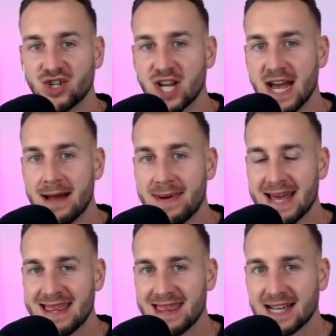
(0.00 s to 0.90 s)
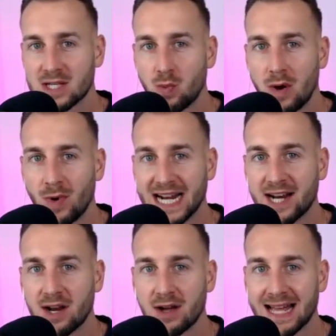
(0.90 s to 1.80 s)
G M. In this one, we're going to
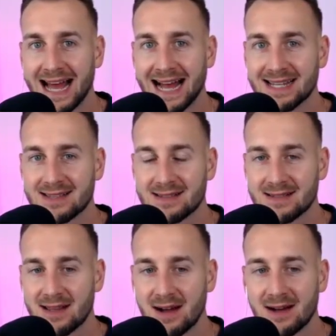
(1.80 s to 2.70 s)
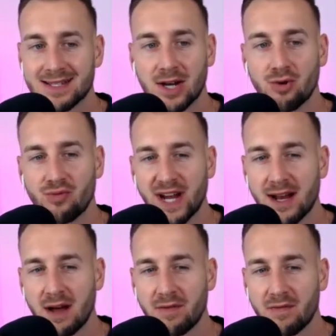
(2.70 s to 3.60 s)
look at Stars
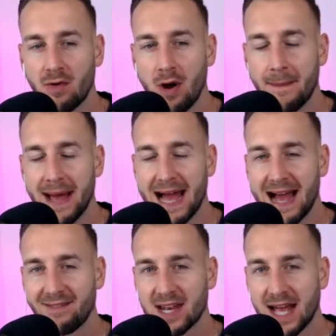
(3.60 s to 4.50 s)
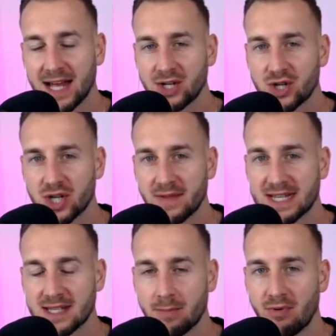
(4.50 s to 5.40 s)
Arena from Avalanche. So this
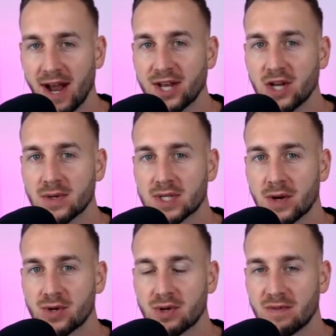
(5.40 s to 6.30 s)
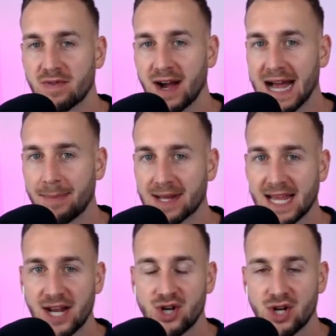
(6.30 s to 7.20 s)
is the brand new social fight
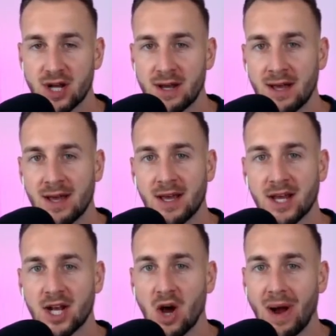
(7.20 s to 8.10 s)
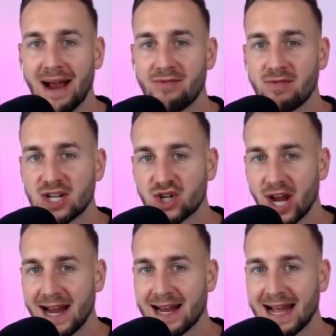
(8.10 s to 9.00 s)
application. You know, every
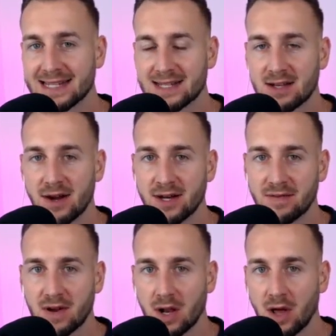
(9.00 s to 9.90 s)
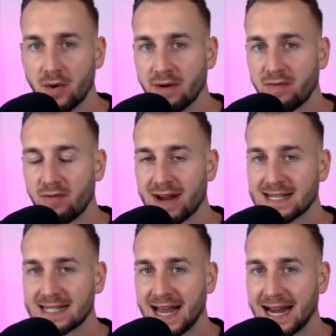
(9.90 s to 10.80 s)
chain has its kind of clone of Friend
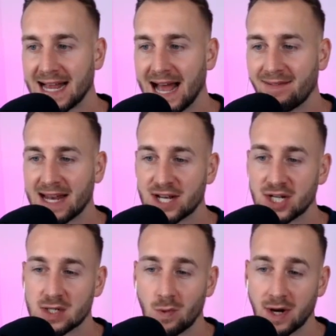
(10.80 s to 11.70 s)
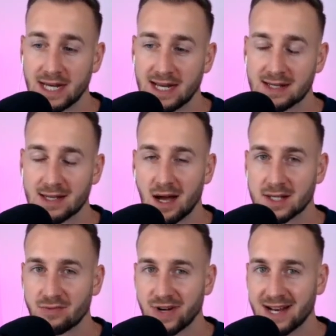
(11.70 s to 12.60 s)
Tech. Avalanche is one here, Stars
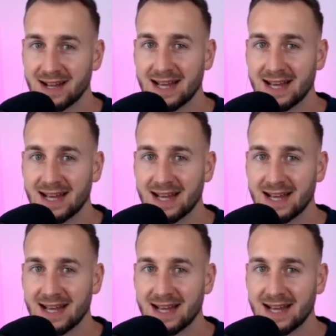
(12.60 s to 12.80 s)
Arena.